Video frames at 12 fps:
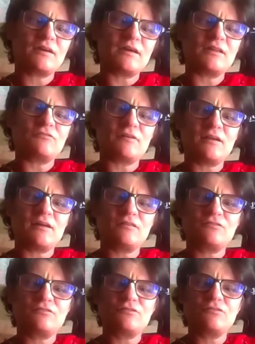as well
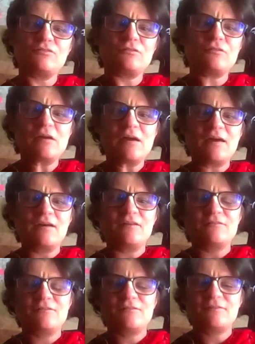as to
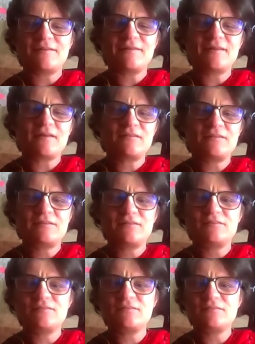the
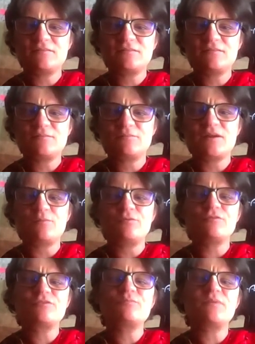sannyasis,
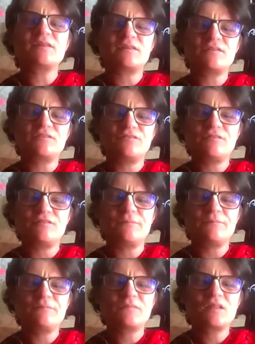Prabhus Mataji.